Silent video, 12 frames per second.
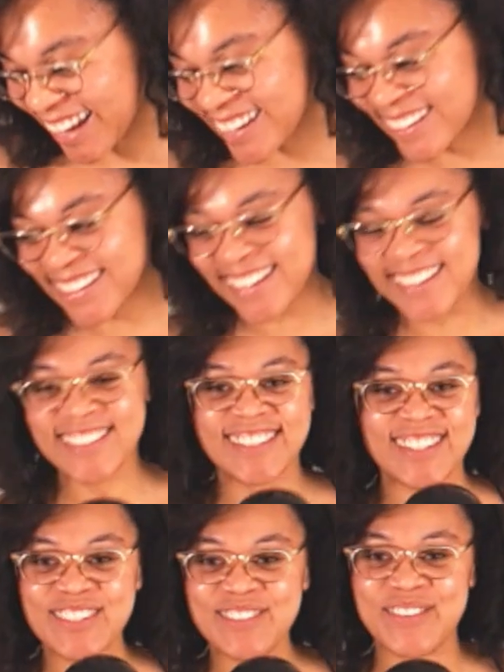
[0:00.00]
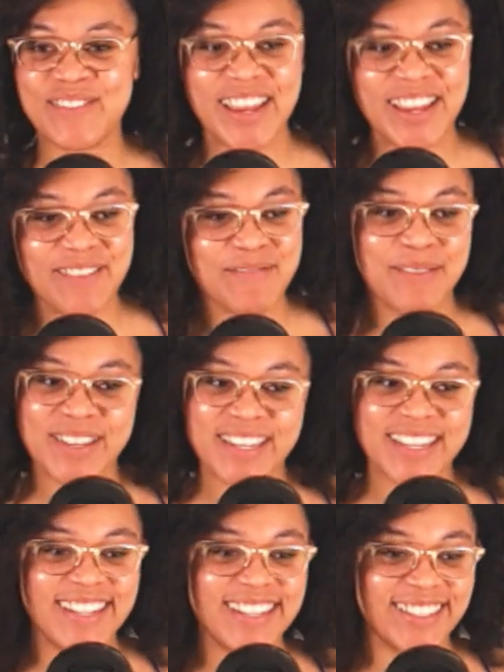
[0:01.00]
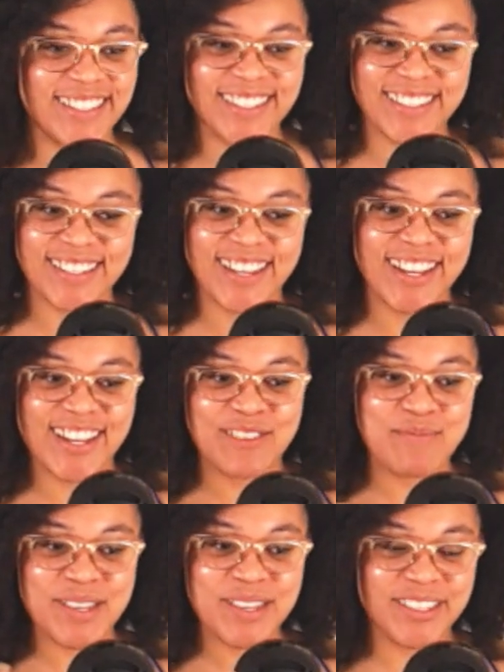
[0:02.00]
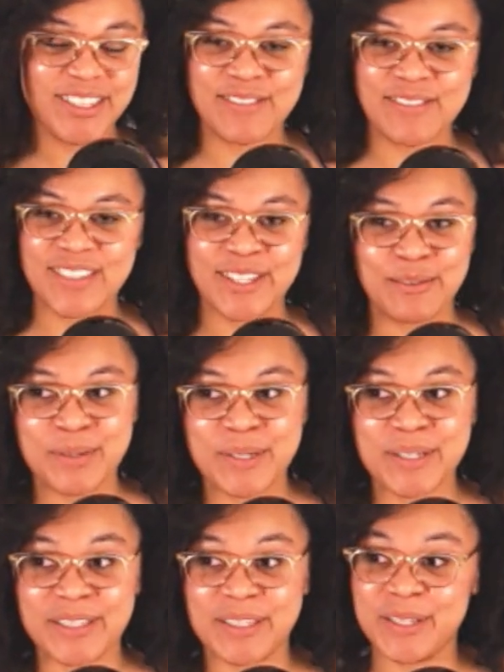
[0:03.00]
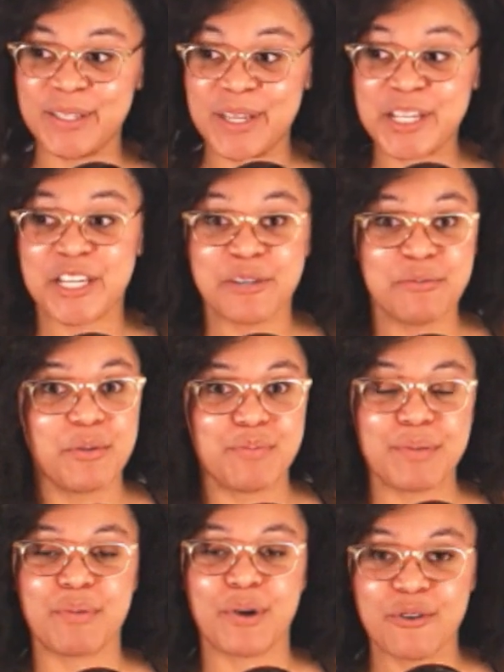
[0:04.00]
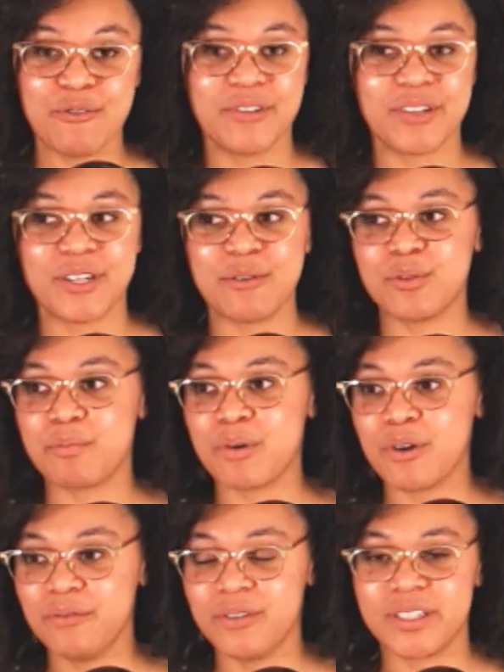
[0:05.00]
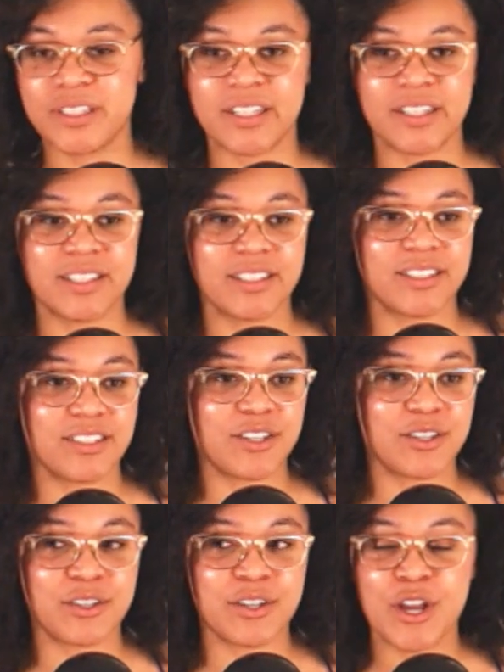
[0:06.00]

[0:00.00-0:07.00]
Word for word: another used him, but man, maybe he needs to be in some of these because he would be perfect. He was perfect as uh,